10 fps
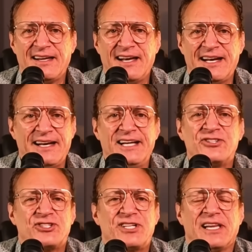and
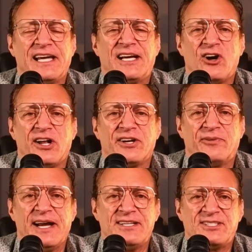instantly called it
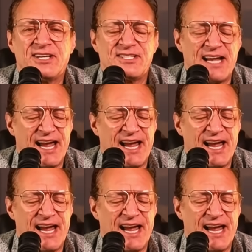racist.